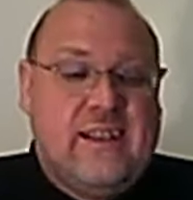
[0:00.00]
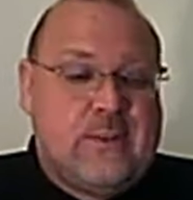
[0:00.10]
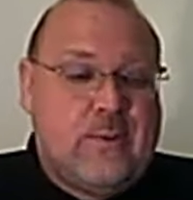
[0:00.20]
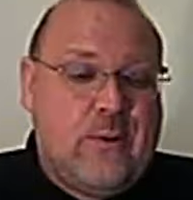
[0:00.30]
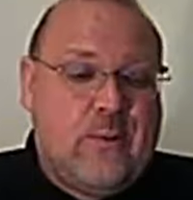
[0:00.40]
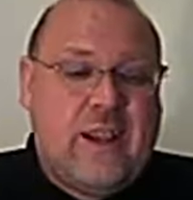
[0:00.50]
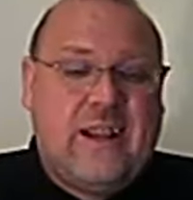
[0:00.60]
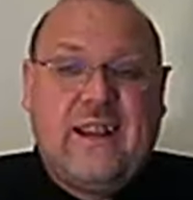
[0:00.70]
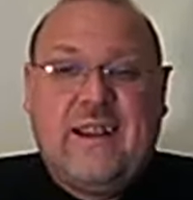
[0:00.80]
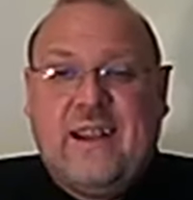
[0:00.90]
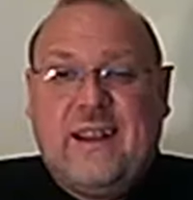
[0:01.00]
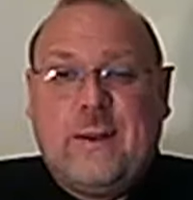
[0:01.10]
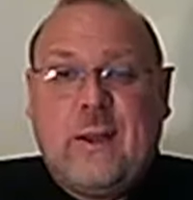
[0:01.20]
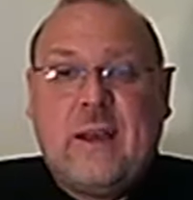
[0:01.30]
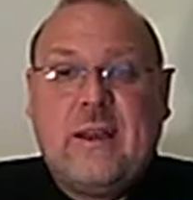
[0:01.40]
as we read in
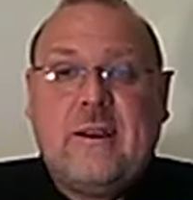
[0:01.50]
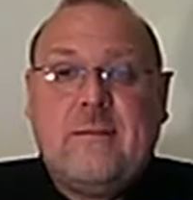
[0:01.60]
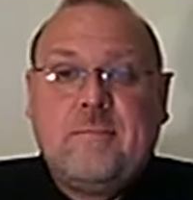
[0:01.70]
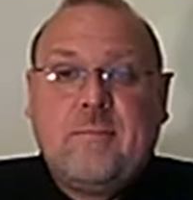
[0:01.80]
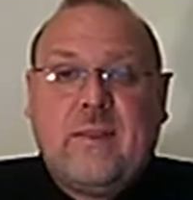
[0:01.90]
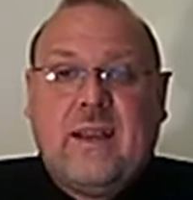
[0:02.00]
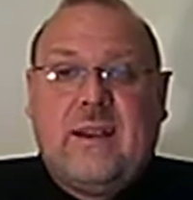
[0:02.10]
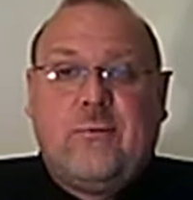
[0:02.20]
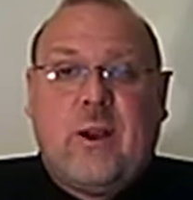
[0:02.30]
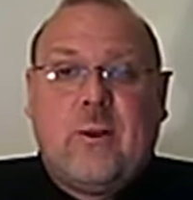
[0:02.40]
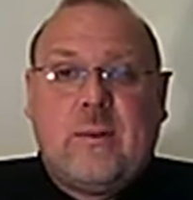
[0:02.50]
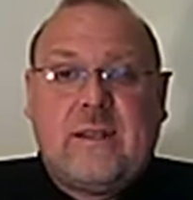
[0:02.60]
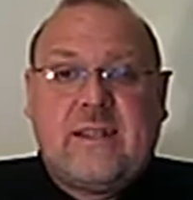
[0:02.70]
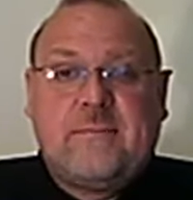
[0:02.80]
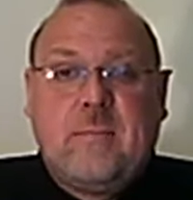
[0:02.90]
in, uh, in
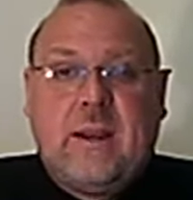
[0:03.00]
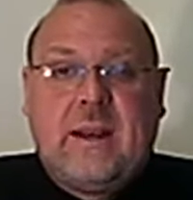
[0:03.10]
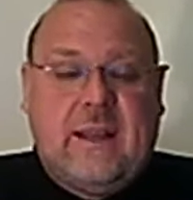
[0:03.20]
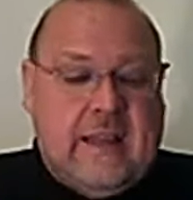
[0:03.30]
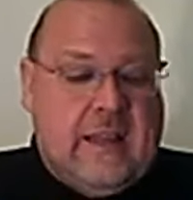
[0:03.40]
Romans. But uh,